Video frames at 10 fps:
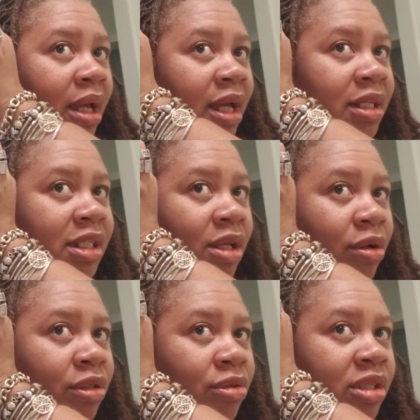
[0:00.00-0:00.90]
And so
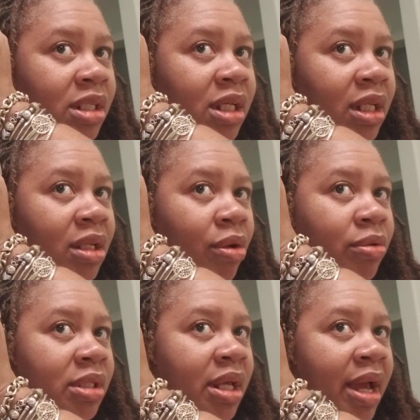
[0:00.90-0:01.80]
you just get
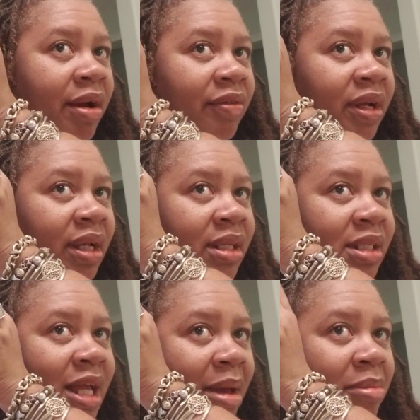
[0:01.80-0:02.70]
those areas
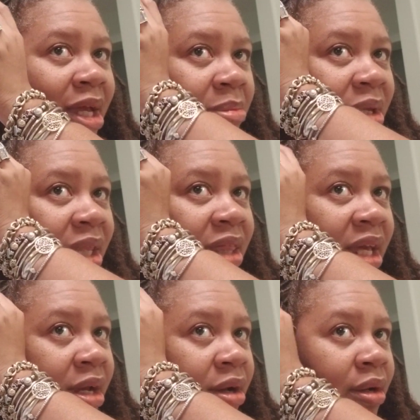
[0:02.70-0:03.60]
that may be
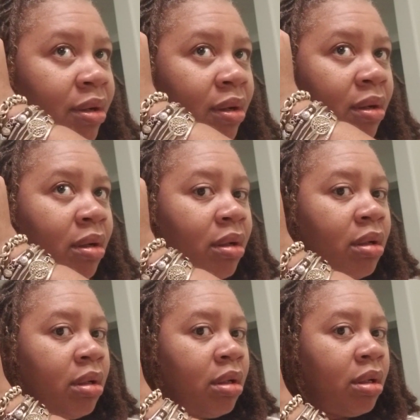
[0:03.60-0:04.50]
thicker
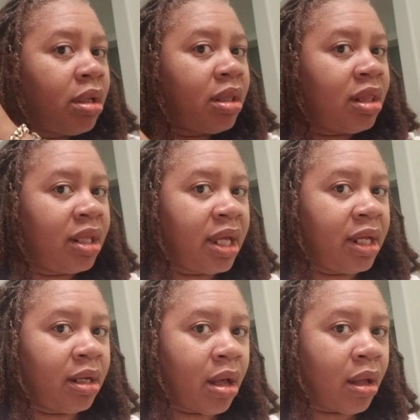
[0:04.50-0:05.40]
than